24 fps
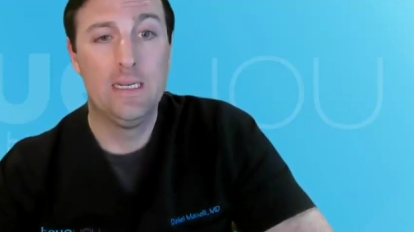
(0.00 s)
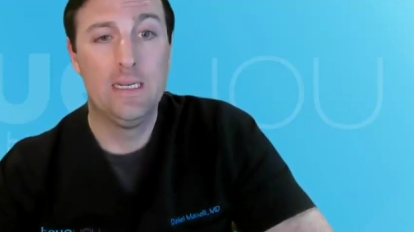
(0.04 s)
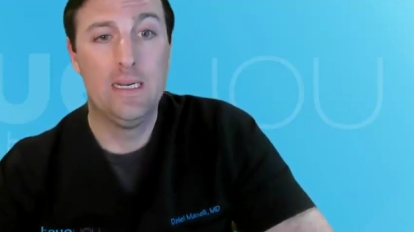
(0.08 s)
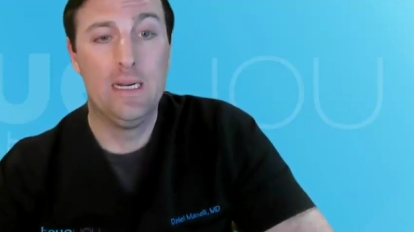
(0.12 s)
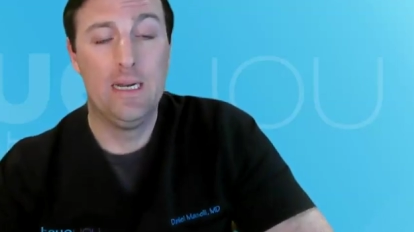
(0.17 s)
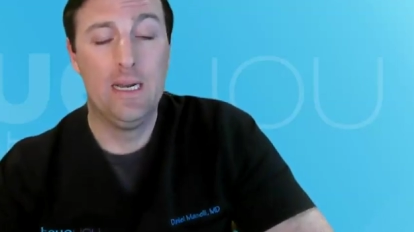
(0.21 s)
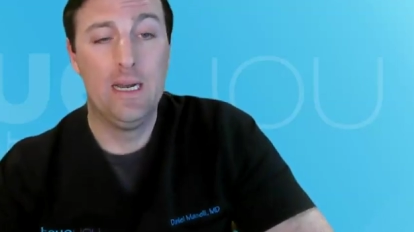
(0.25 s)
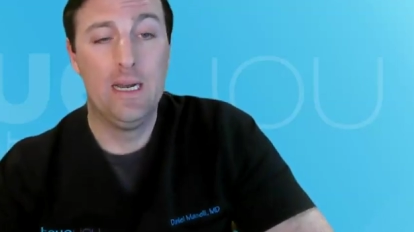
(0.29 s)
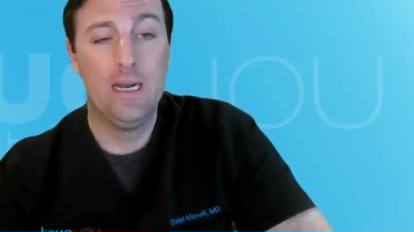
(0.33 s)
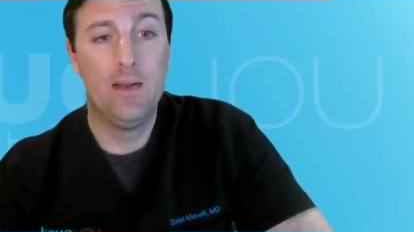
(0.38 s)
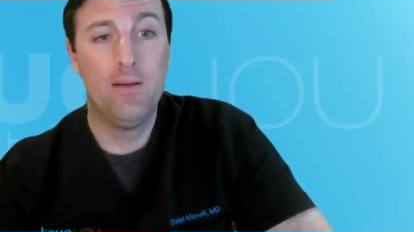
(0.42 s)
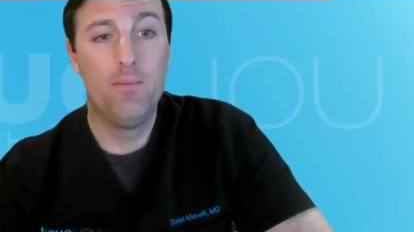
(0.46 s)

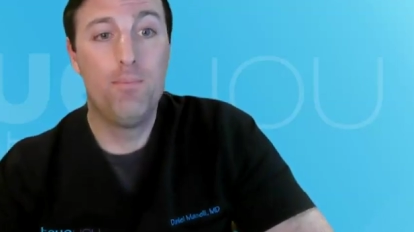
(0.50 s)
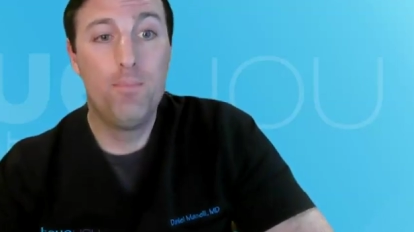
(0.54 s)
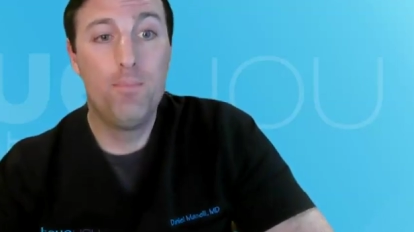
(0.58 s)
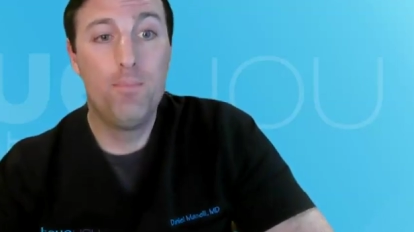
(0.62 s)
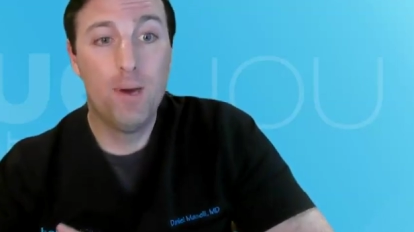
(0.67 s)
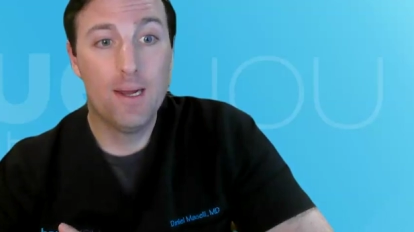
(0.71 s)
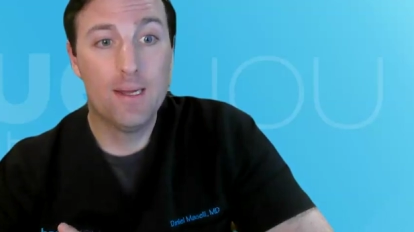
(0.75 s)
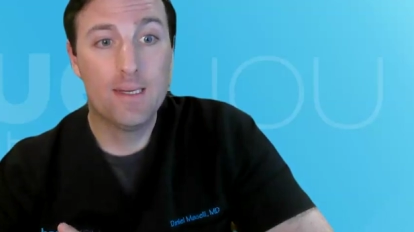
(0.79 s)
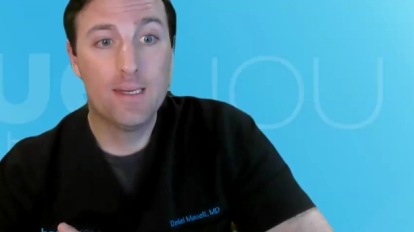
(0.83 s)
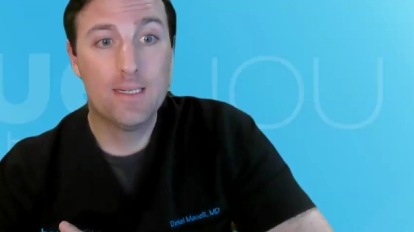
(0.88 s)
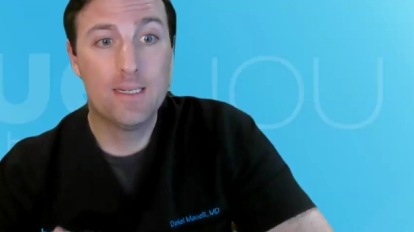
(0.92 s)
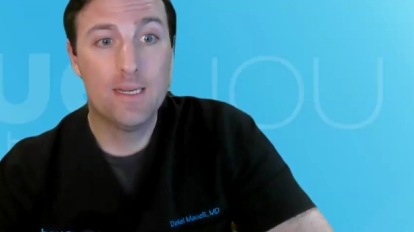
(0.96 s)

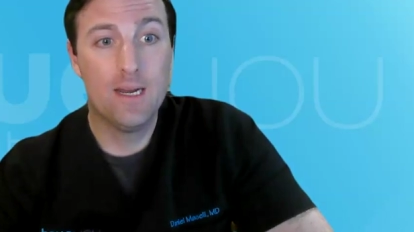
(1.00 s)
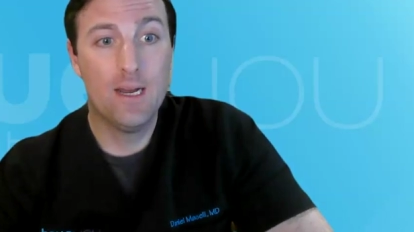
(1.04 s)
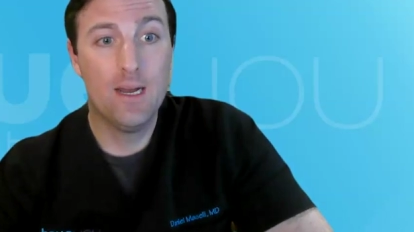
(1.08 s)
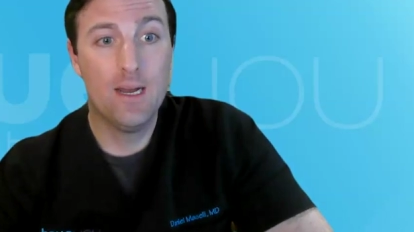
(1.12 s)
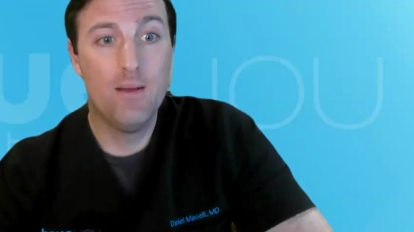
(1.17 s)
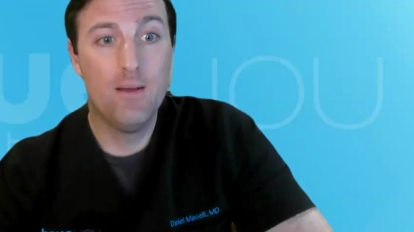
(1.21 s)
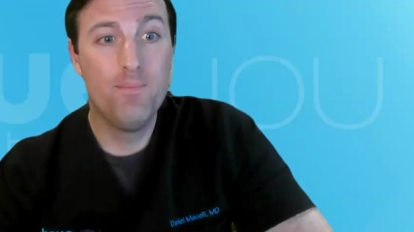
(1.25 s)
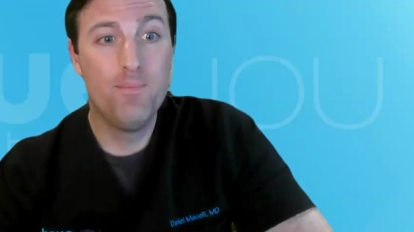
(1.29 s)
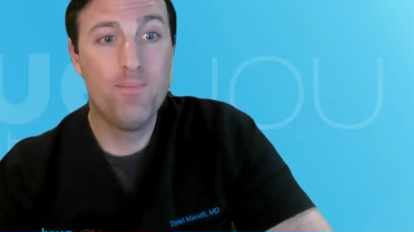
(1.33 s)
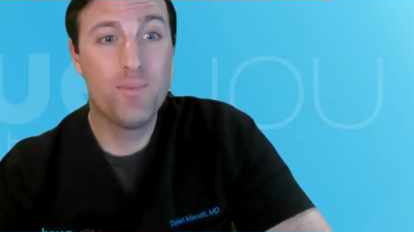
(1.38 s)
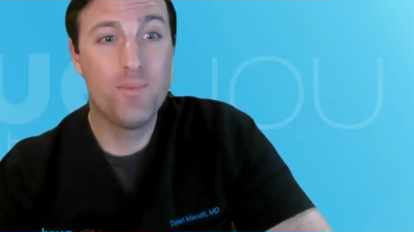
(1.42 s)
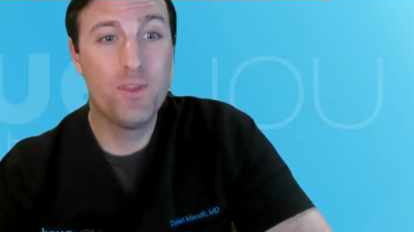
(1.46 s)

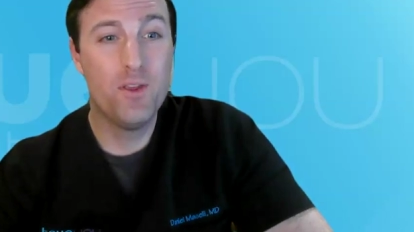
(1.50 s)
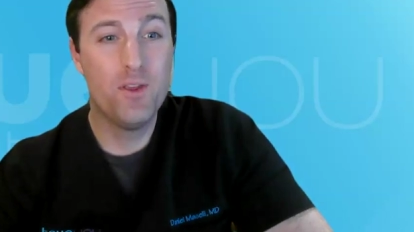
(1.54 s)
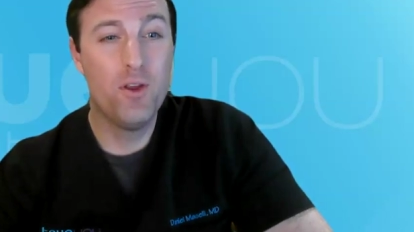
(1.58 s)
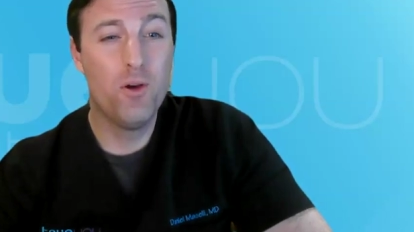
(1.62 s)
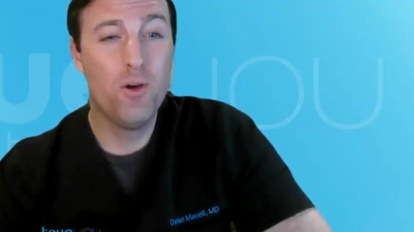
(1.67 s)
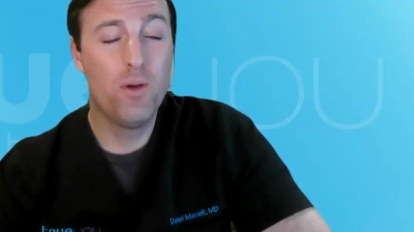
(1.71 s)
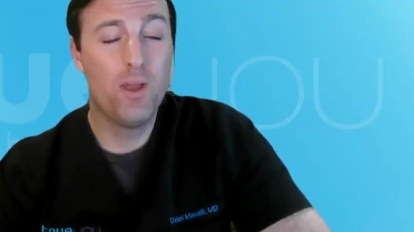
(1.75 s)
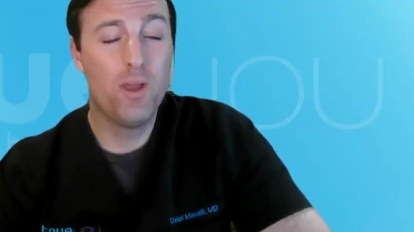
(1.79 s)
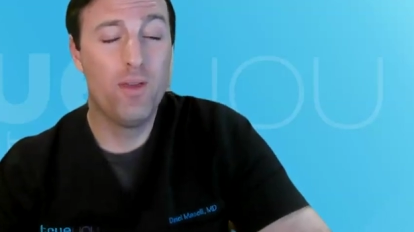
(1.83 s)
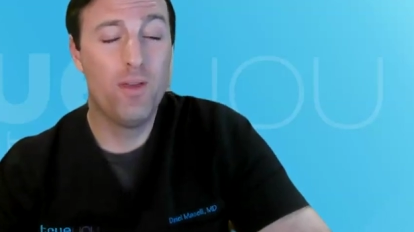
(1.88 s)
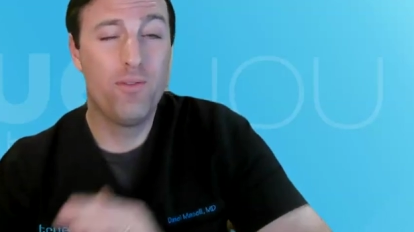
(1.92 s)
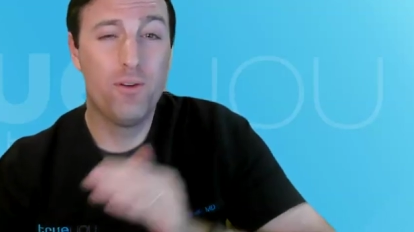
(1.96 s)

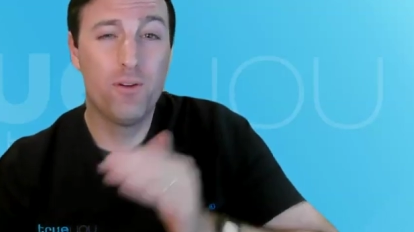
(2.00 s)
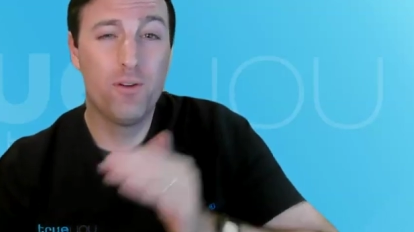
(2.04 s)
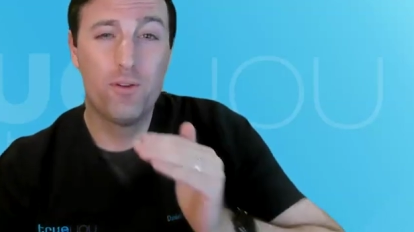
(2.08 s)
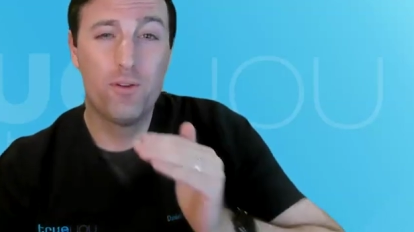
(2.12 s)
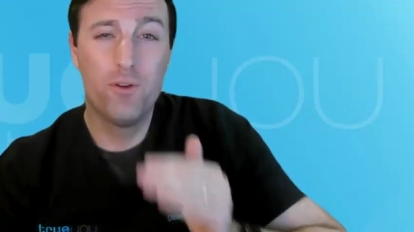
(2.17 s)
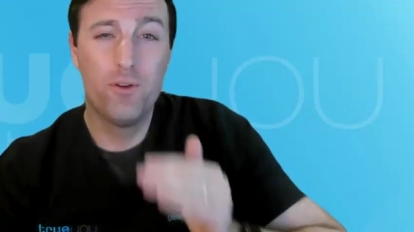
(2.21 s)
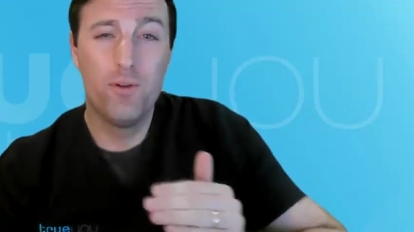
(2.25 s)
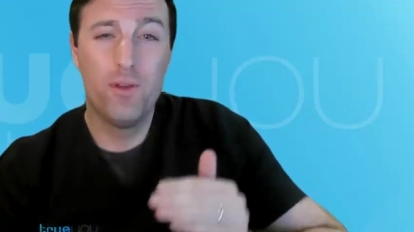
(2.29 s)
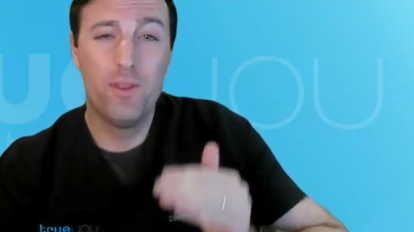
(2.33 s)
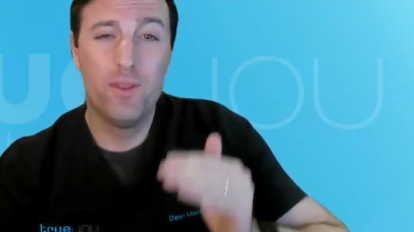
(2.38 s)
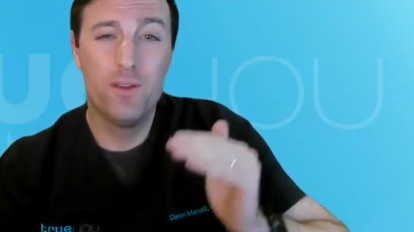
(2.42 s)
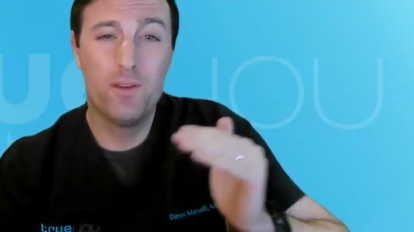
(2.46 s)
If you're doing